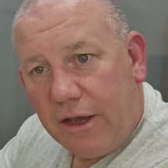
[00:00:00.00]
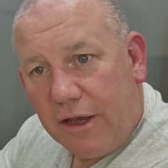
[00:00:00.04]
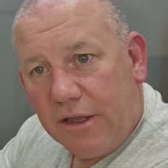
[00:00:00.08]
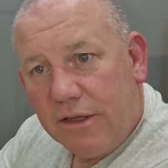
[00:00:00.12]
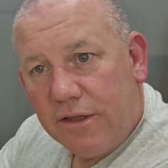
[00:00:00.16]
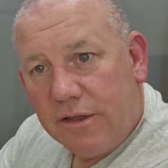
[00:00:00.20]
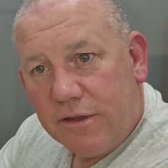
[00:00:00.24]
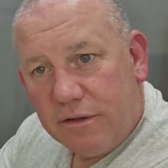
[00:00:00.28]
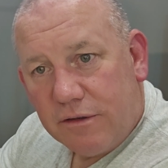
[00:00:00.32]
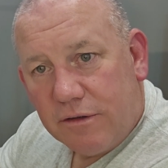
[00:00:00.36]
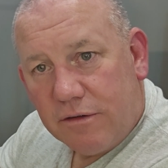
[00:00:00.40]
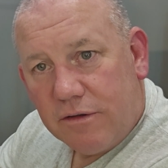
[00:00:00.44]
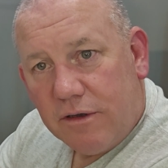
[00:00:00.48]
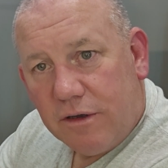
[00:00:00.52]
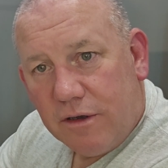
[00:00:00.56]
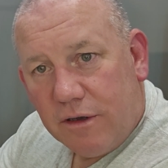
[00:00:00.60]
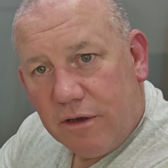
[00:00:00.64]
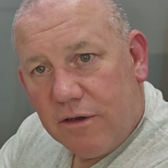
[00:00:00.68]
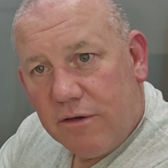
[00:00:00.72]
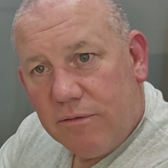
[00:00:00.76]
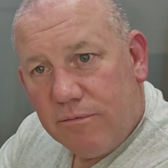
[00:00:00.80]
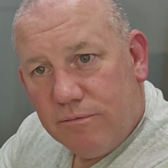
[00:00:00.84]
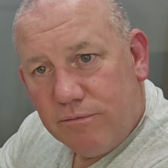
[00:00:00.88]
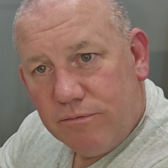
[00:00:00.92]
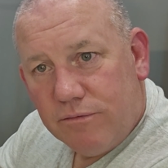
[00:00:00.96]
and
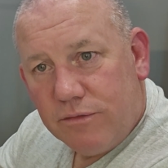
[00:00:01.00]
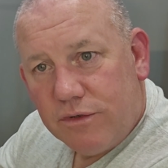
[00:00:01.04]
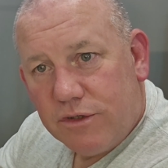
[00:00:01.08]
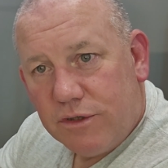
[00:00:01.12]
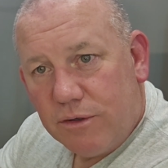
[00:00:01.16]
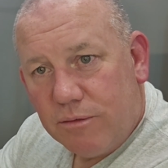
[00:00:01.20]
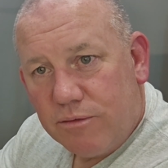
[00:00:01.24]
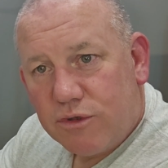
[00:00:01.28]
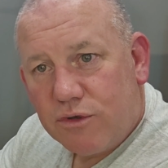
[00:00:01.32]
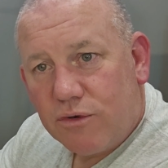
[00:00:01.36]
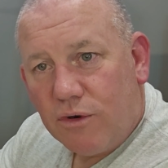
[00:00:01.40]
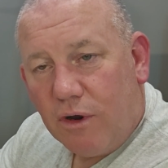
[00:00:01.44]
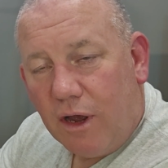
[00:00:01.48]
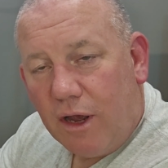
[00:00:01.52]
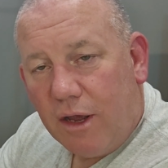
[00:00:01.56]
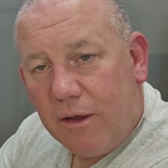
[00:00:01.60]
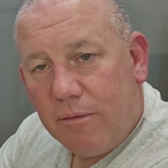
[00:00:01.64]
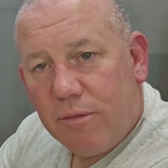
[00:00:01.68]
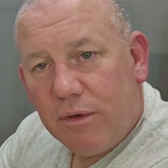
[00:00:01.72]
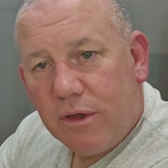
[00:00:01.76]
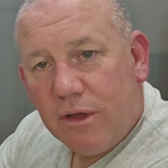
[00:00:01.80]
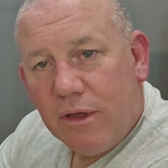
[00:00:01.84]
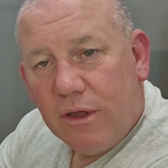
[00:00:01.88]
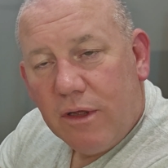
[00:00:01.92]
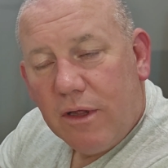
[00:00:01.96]

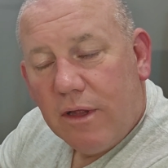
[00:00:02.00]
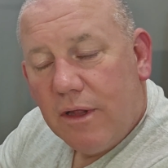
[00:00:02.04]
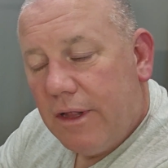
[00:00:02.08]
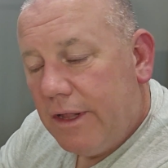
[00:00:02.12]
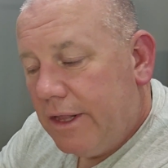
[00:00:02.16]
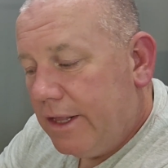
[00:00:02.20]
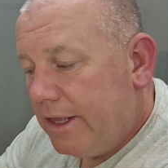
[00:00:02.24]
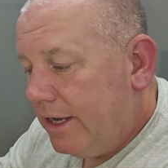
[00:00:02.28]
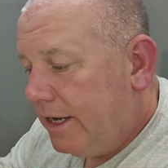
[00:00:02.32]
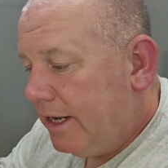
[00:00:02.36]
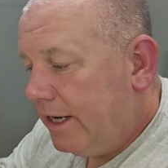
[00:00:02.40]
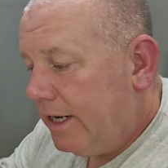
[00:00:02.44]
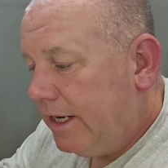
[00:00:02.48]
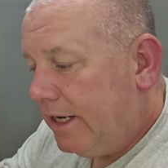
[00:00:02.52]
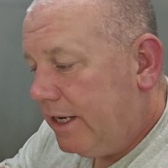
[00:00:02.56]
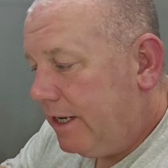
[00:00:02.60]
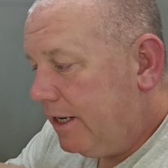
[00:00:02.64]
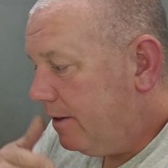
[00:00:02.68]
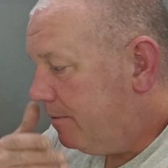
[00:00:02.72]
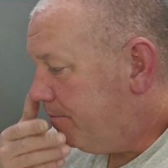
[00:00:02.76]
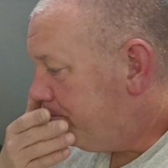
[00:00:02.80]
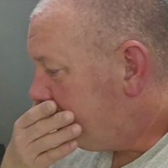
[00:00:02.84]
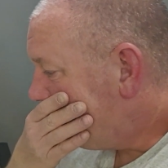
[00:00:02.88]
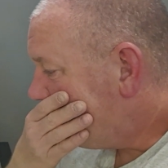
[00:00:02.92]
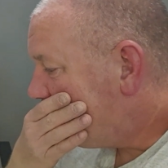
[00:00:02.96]
subscribe,
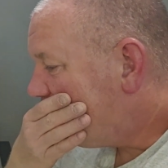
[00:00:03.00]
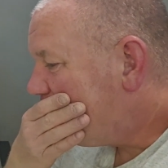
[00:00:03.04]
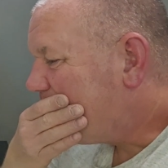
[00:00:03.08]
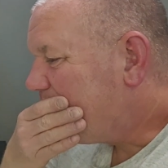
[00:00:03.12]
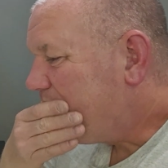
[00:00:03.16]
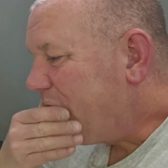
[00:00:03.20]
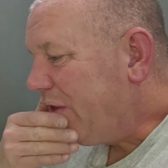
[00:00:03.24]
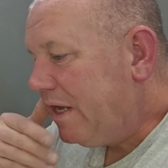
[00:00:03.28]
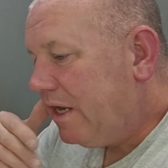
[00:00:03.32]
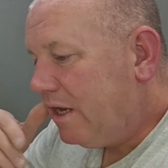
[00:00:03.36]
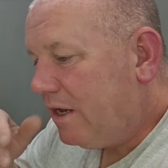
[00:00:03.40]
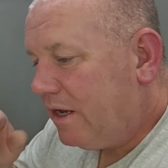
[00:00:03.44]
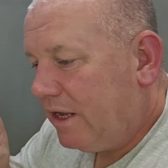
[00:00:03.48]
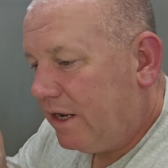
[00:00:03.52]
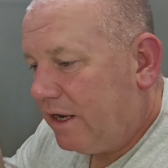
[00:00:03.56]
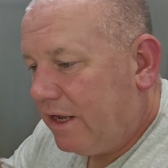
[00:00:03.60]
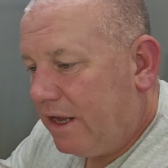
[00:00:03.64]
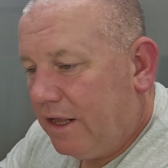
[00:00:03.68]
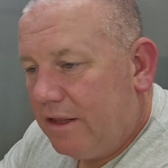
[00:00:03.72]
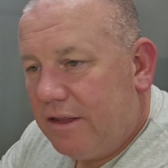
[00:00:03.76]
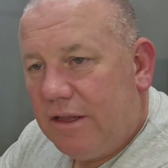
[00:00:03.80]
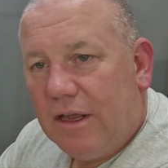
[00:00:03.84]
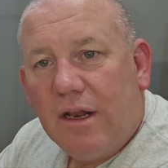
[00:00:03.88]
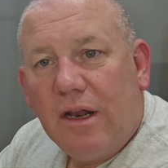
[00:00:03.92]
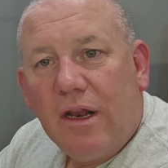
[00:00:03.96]
you can
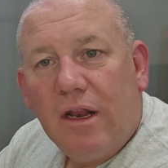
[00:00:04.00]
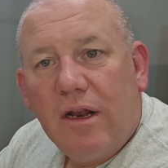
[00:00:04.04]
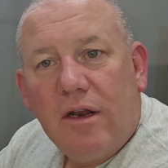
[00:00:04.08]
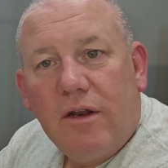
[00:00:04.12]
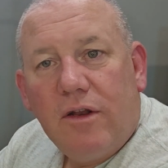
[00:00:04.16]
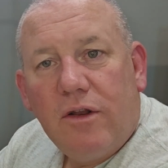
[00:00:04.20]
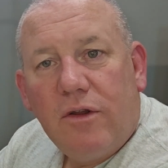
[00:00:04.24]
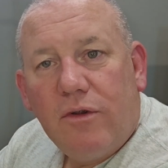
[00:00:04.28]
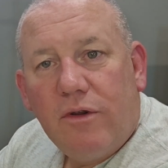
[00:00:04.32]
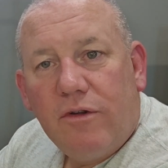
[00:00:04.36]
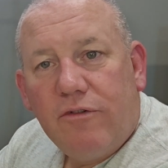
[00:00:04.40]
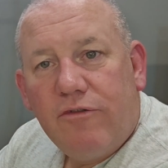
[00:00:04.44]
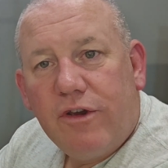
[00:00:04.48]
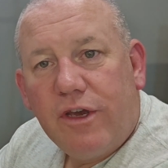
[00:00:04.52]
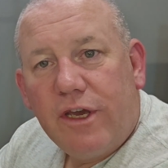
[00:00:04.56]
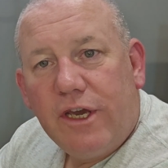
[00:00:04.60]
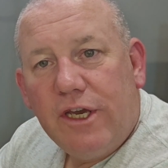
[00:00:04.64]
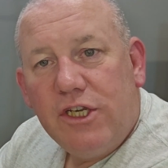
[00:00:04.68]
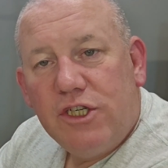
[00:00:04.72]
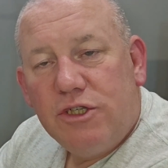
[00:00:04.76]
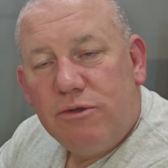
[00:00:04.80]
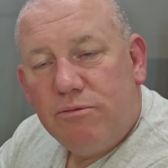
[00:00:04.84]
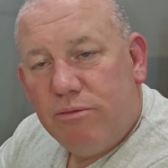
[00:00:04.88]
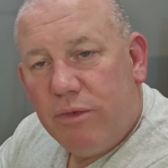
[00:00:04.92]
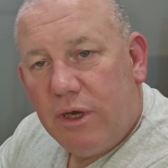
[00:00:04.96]
get that little
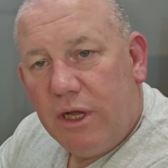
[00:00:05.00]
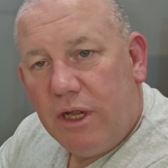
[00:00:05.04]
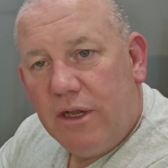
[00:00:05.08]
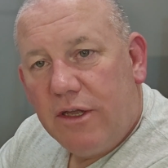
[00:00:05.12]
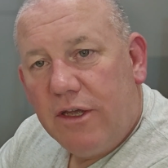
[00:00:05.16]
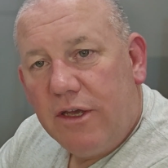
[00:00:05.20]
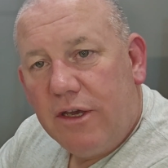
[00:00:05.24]
notification bell.